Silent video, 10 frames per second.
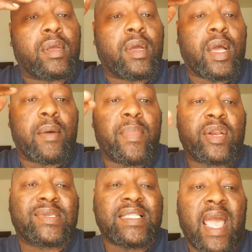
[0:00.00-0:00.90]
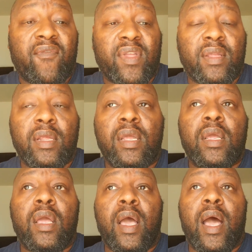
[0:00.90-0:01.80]
better staffing.
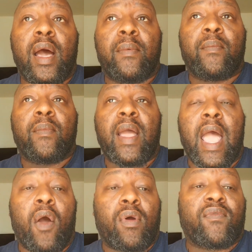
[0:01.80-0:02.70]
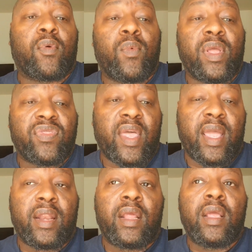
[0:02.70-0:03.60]
However, with that,